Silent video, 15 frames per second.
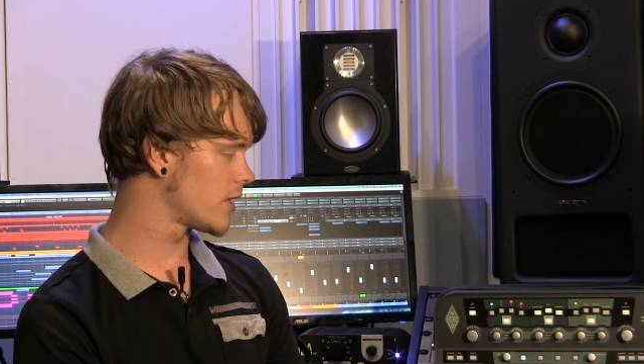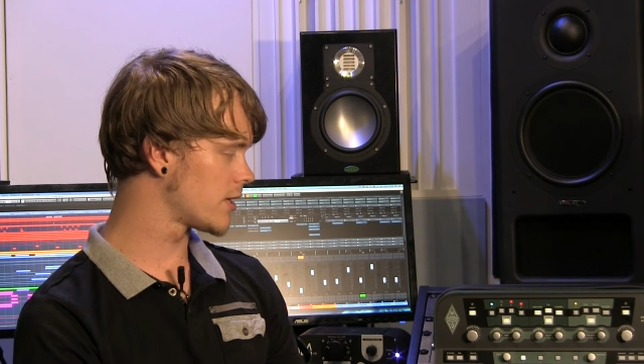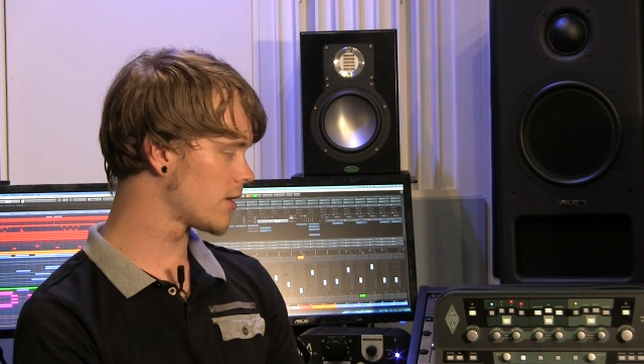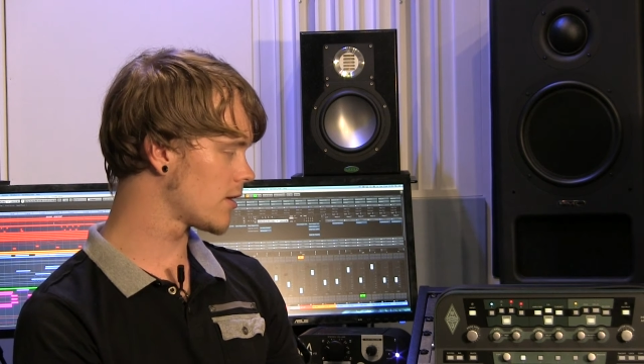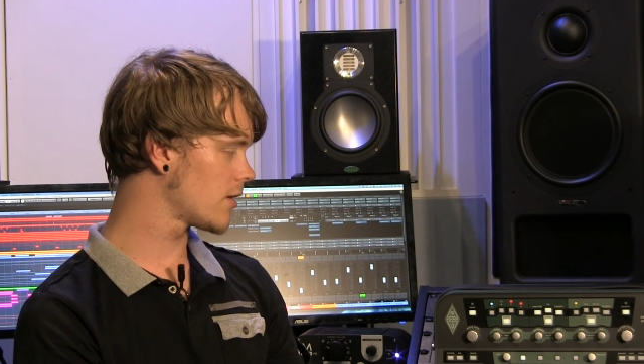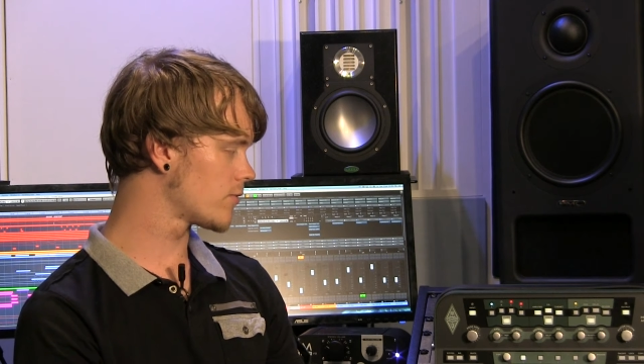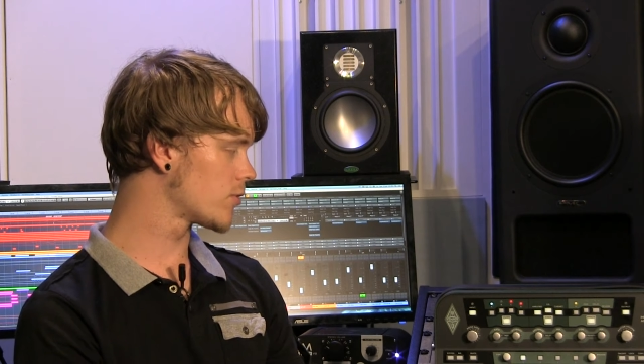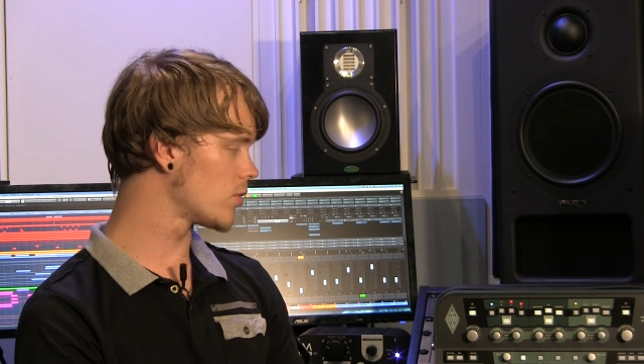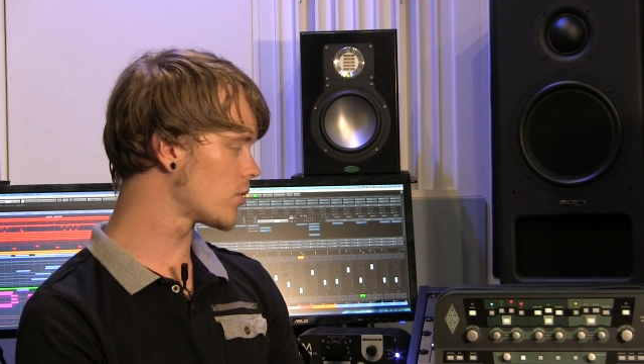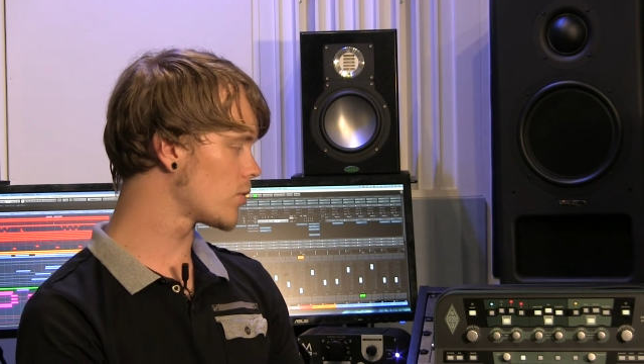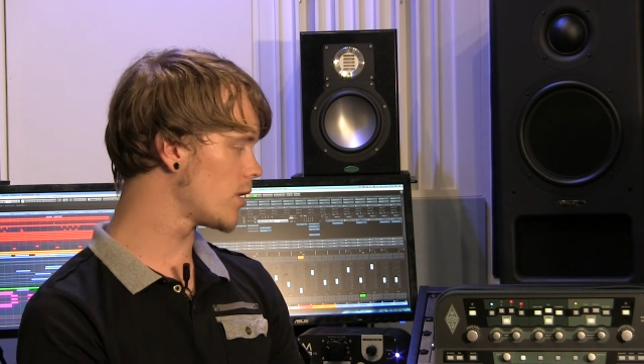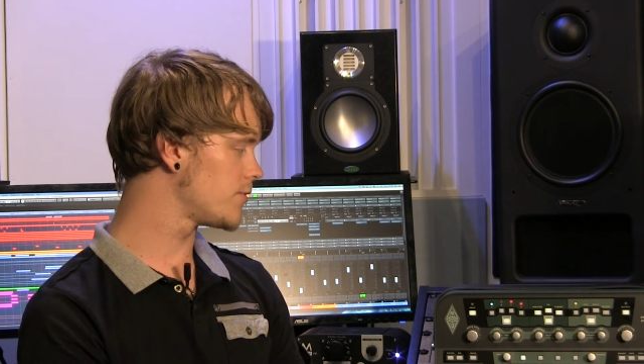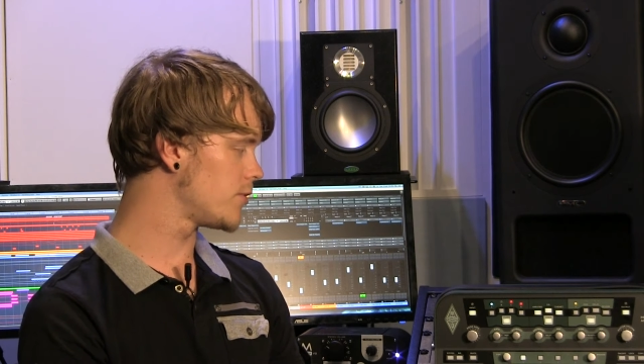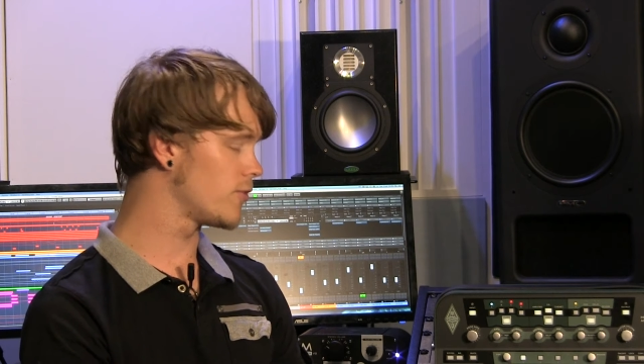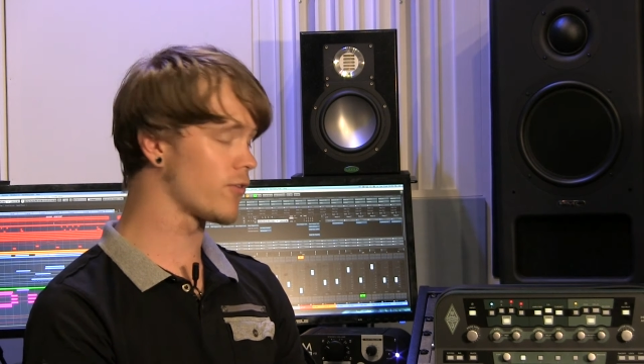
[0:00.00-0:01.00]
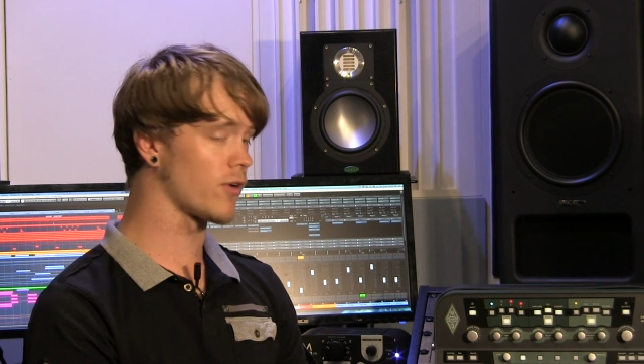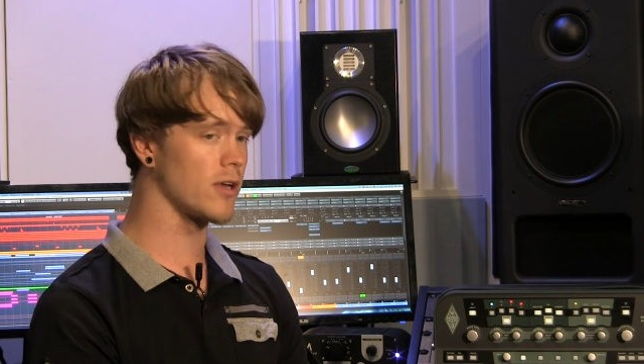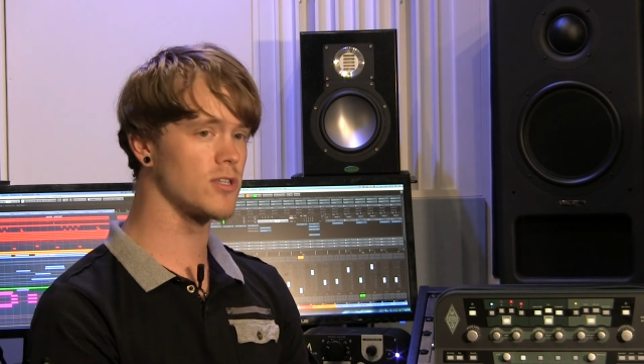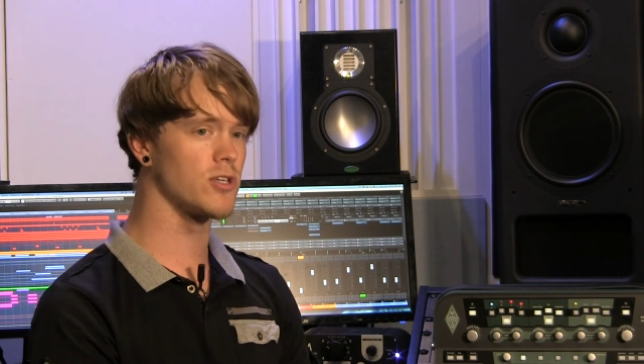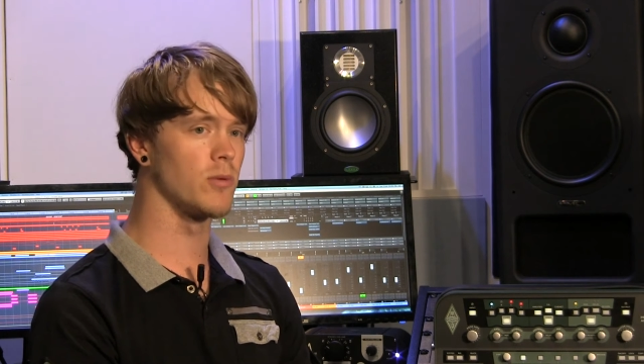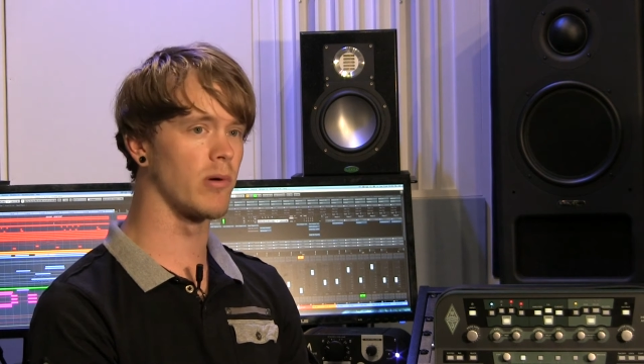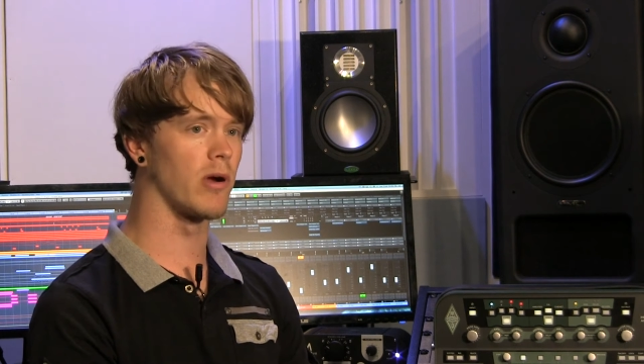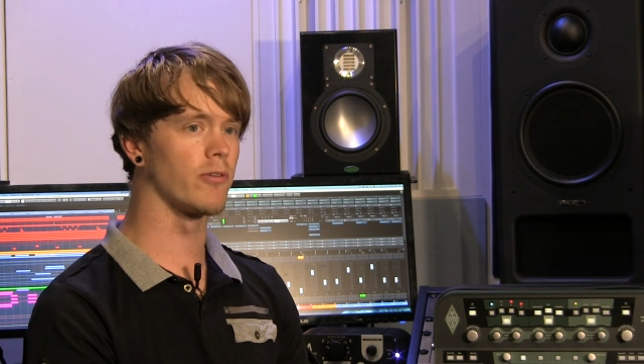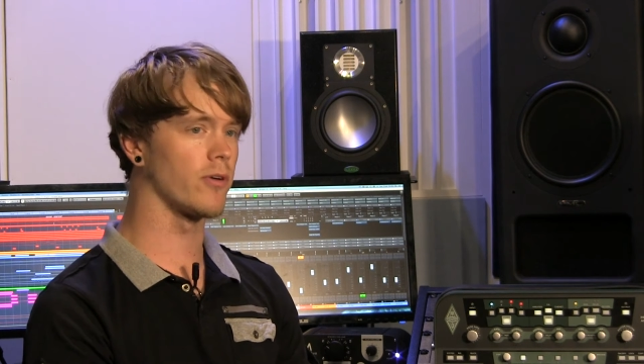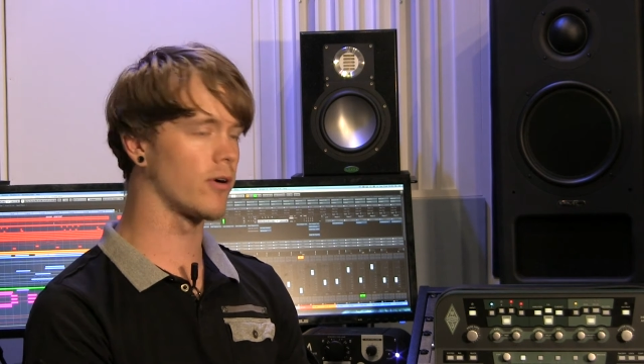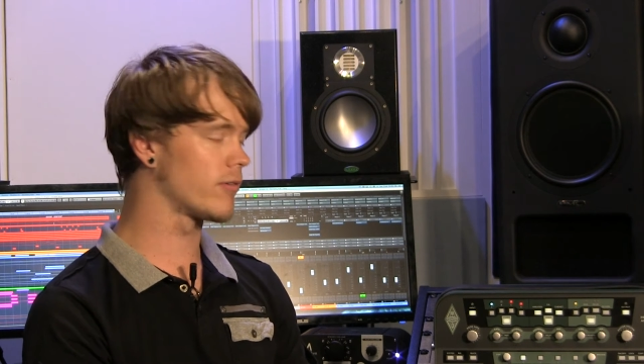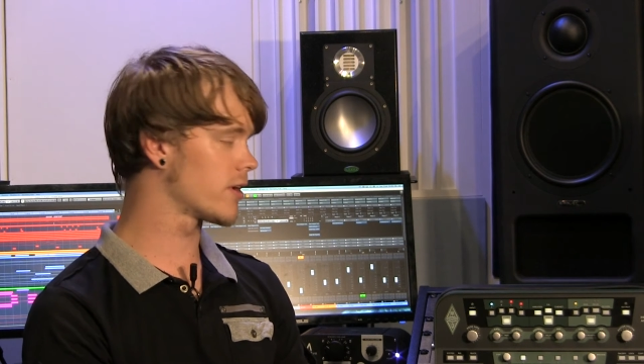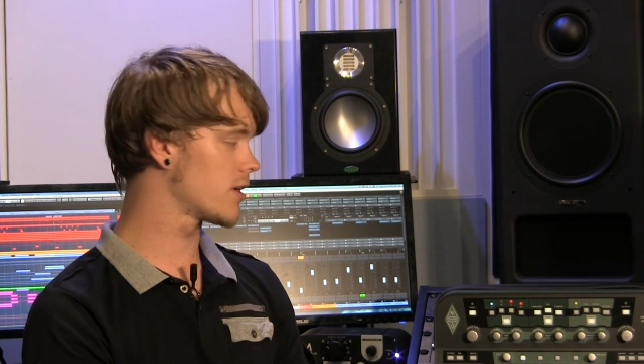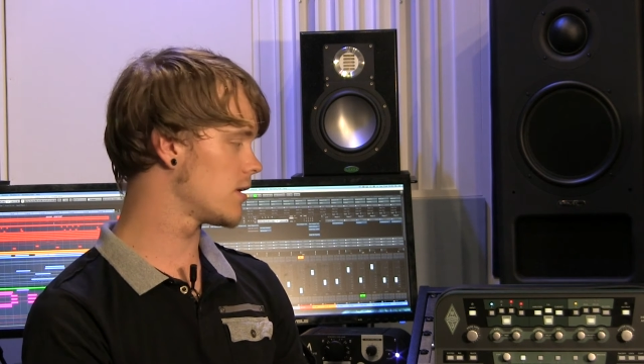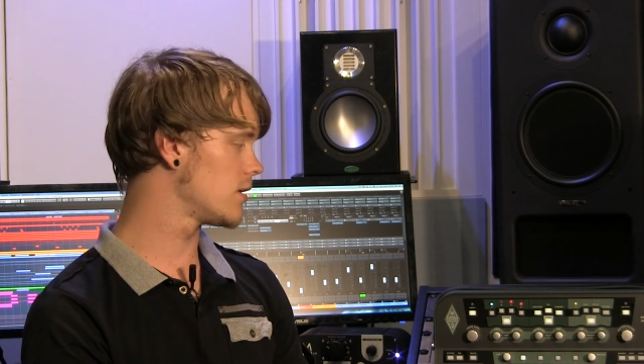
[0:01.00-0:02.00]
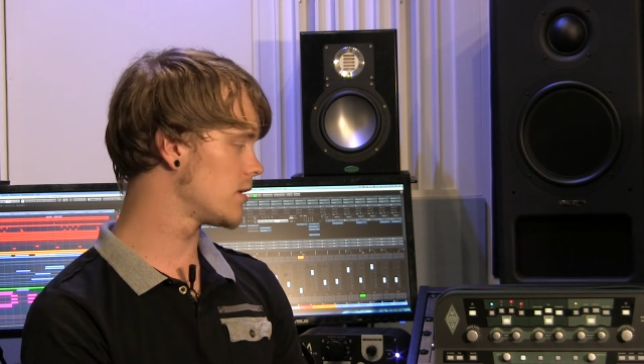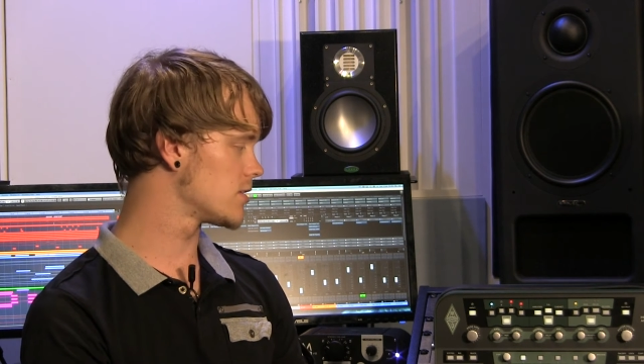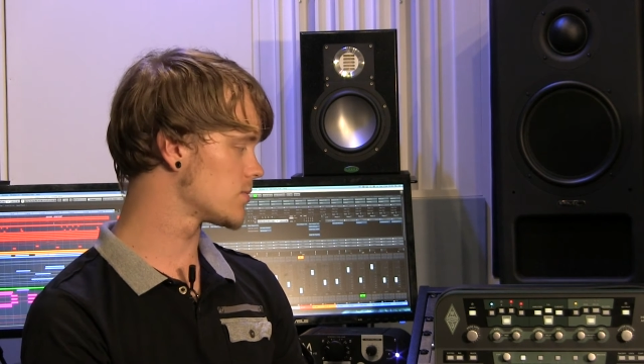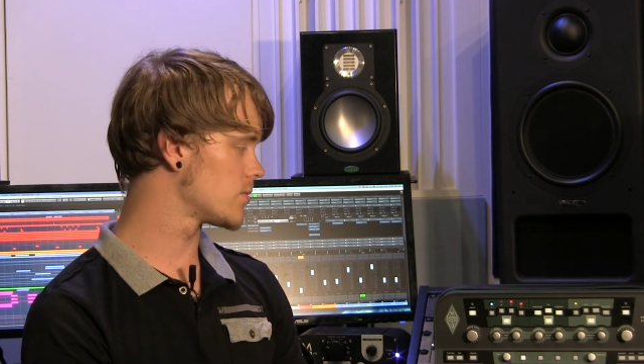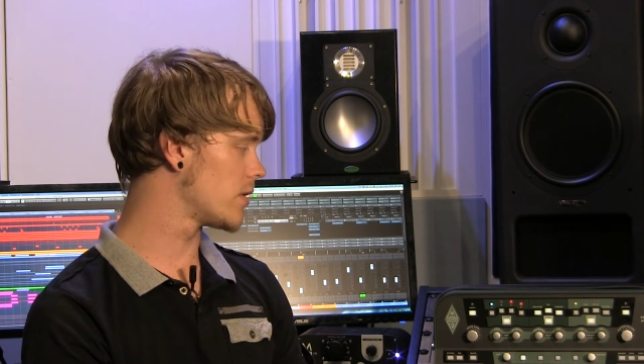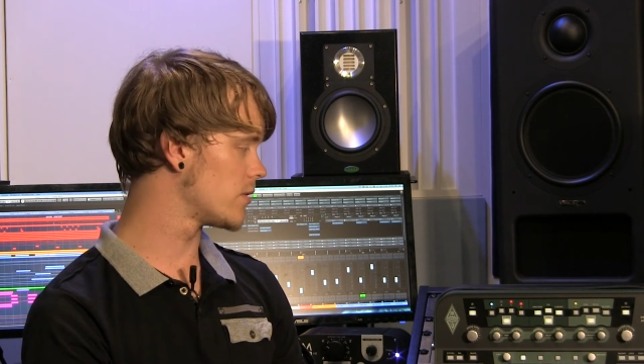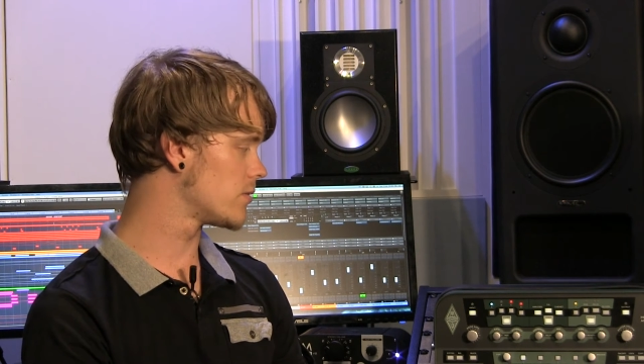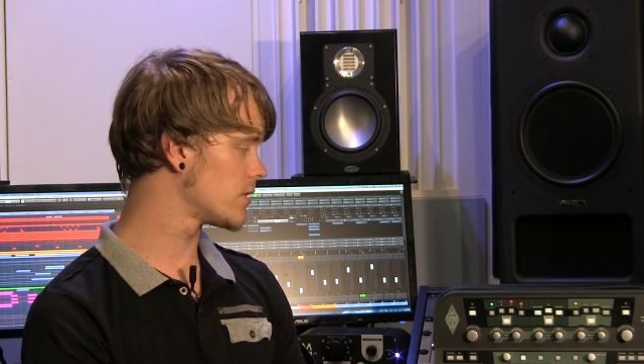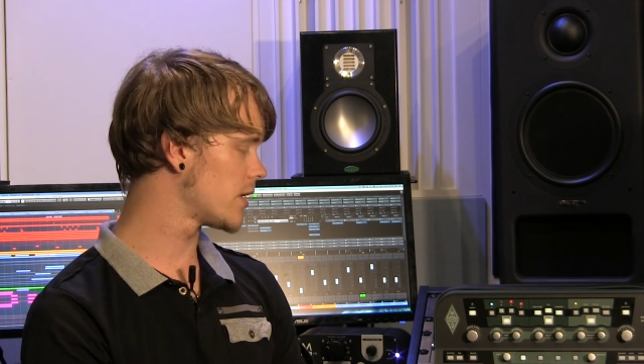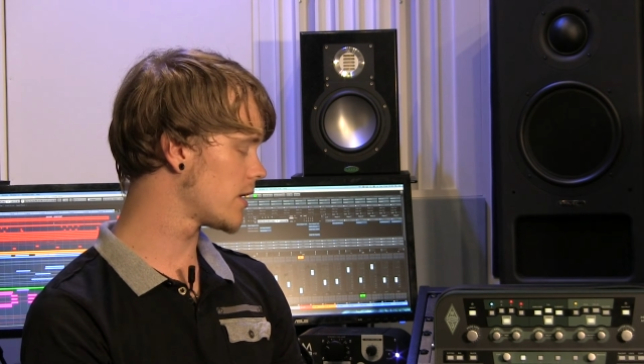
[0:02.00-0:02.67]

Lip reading: and I've got quite a few friends who profile regularly as well.